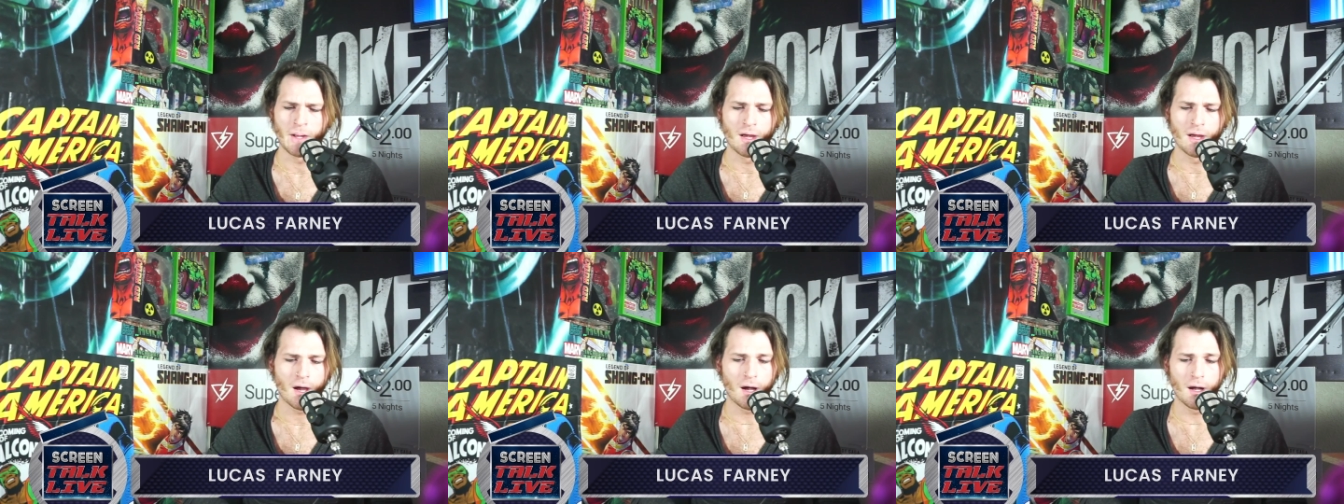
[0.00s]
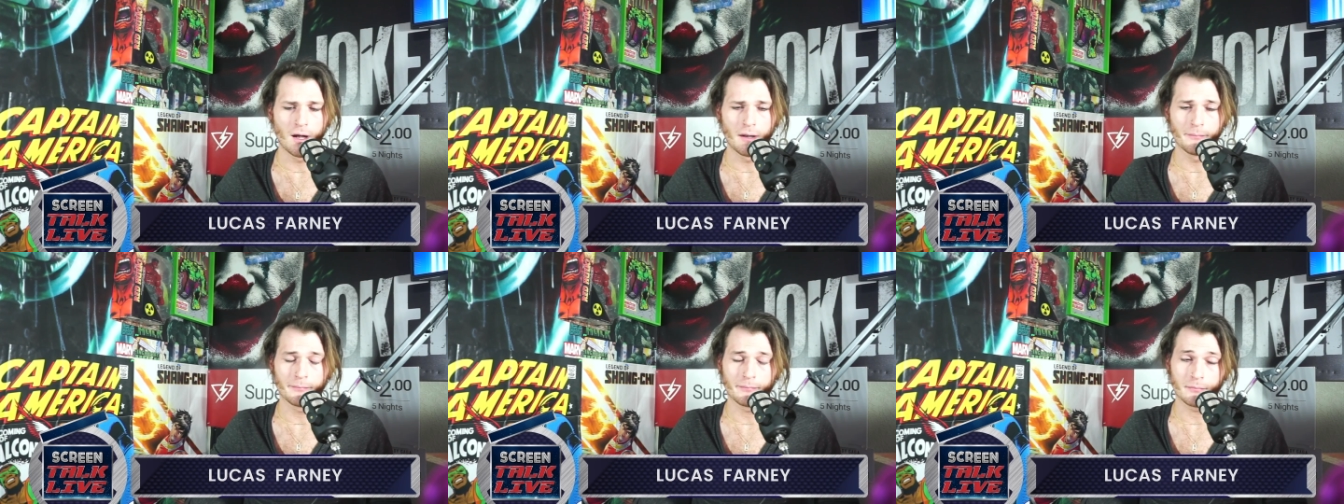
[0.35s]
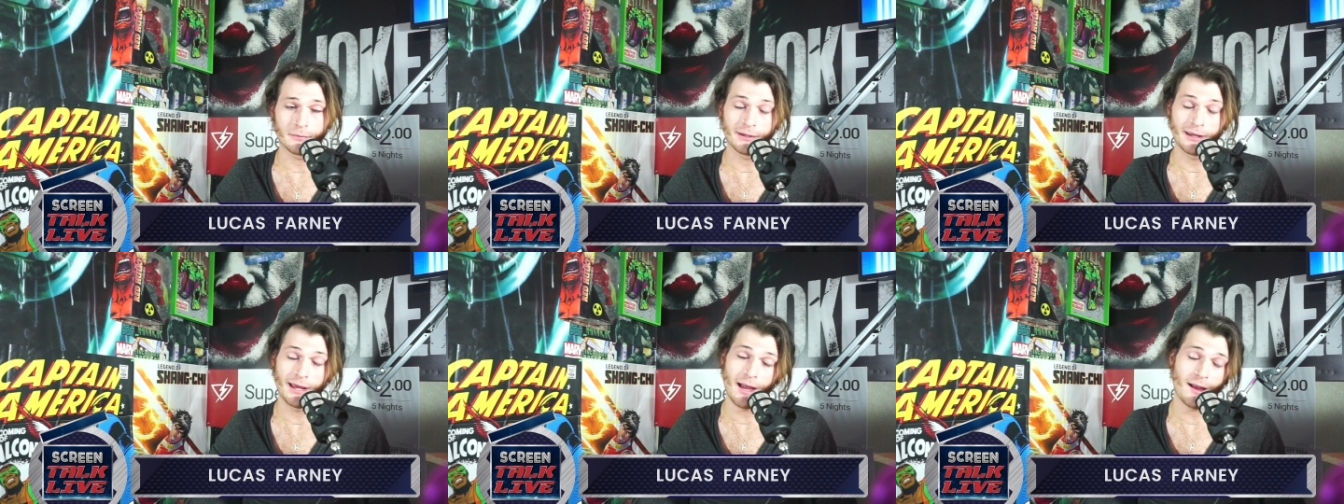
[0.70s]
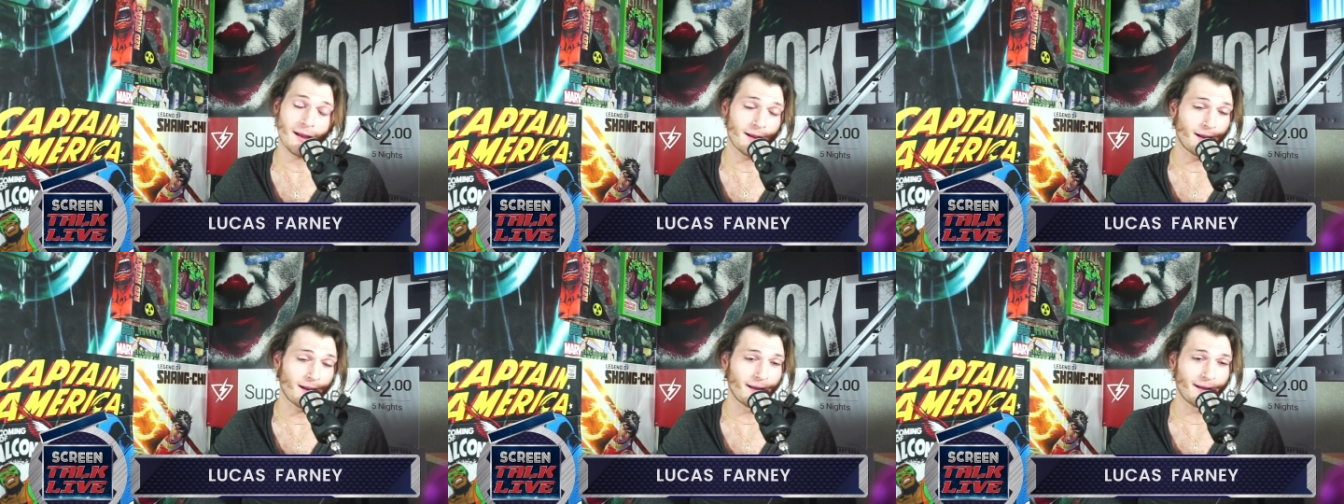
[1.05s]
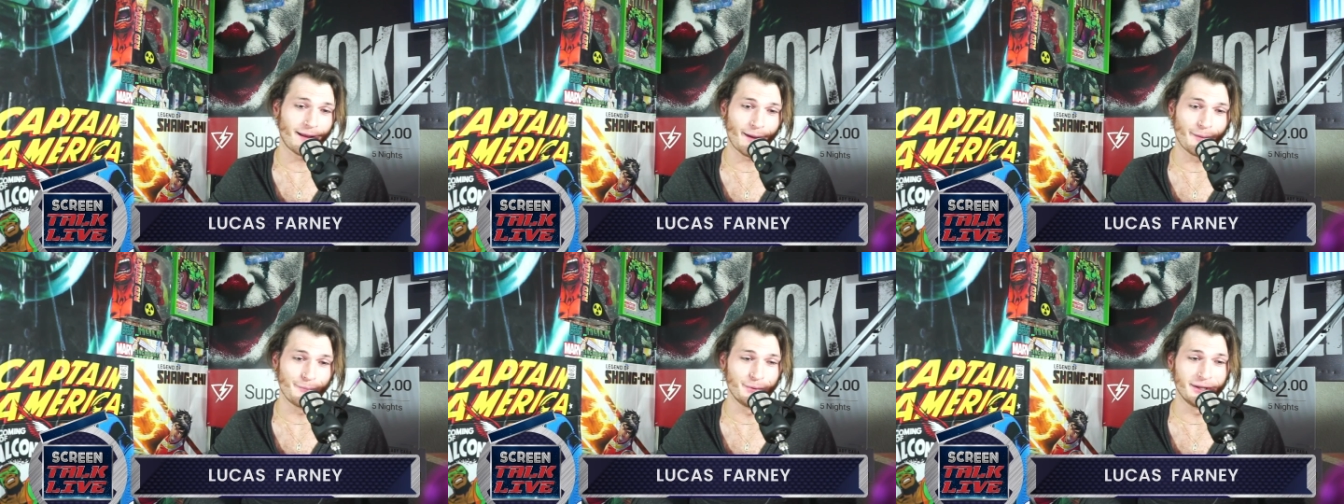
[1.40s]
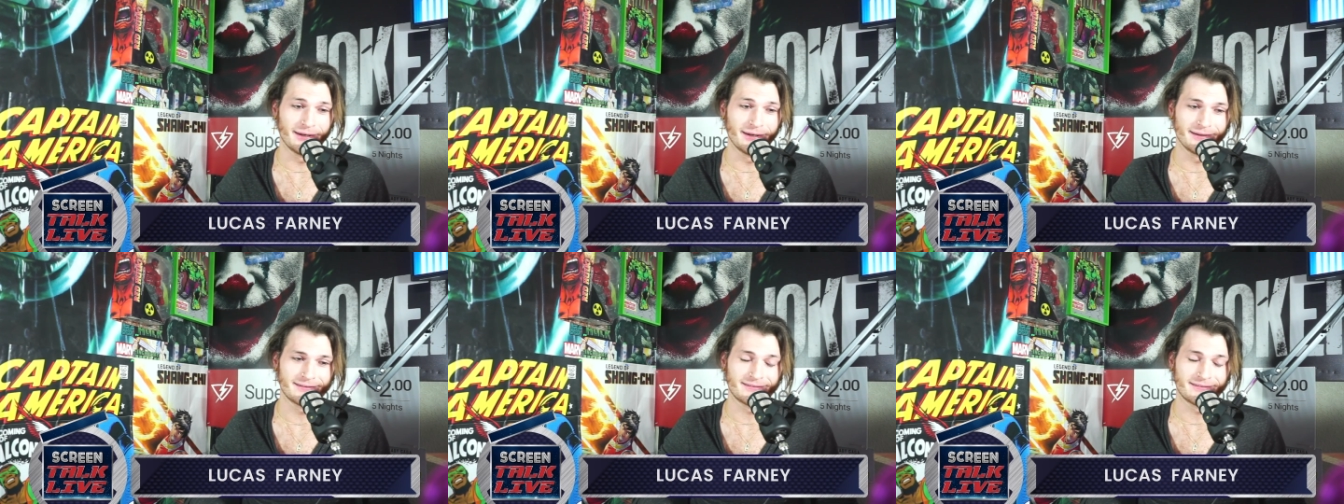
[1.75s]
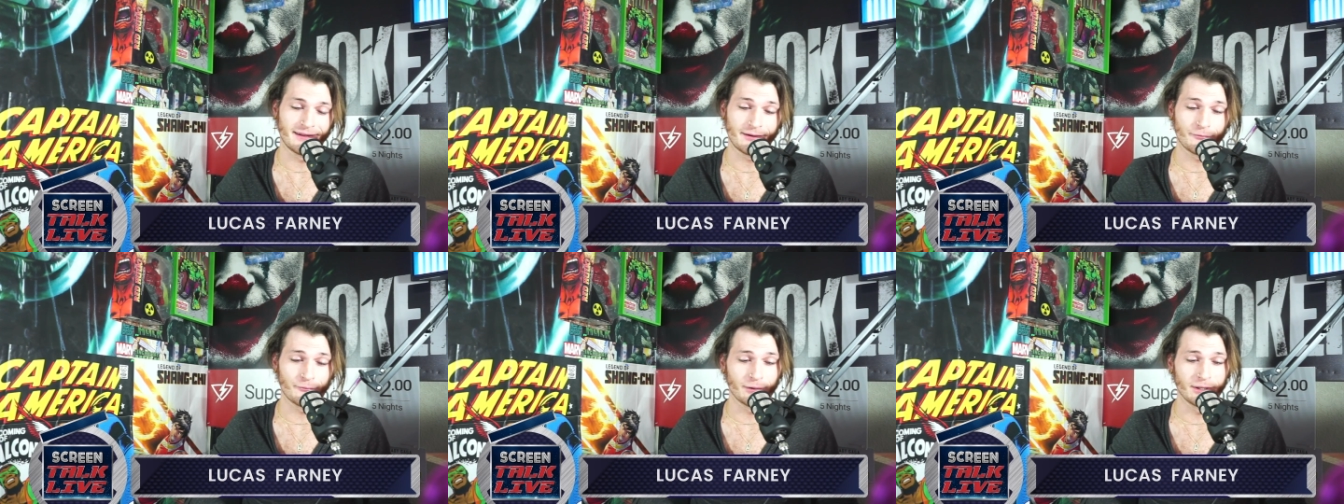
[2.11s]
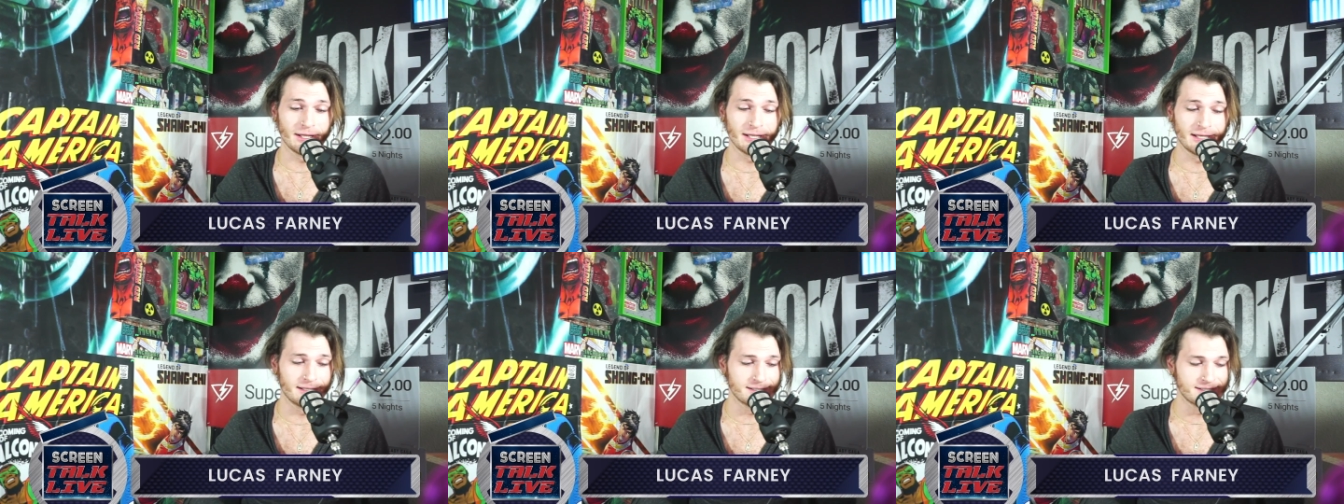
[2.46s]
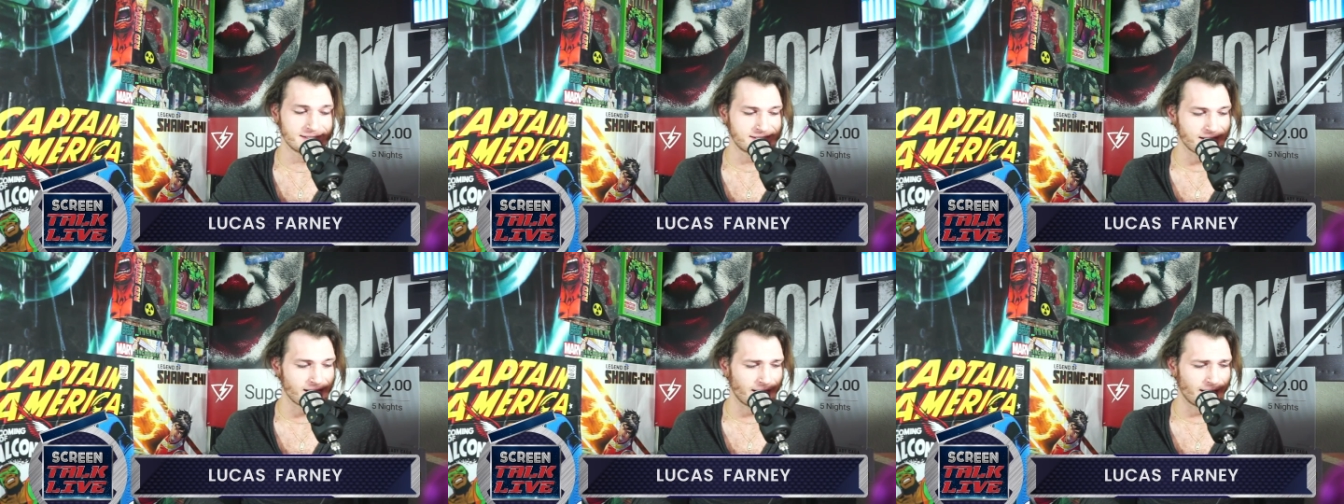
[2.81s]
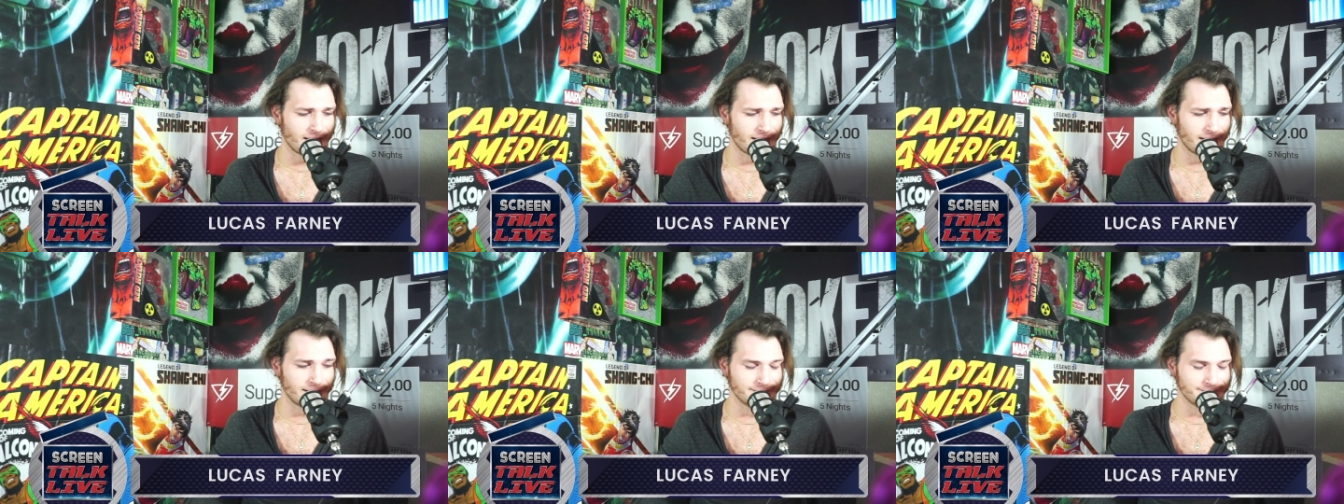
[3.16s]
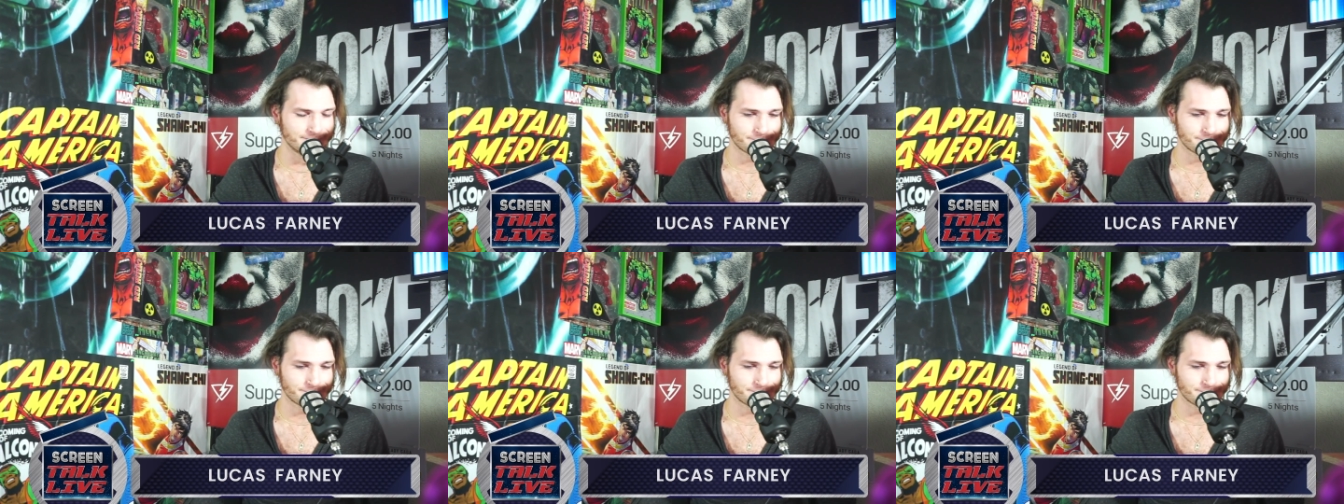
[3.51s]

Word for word: Um, yeah, I, I, mean it. It really is. Uh,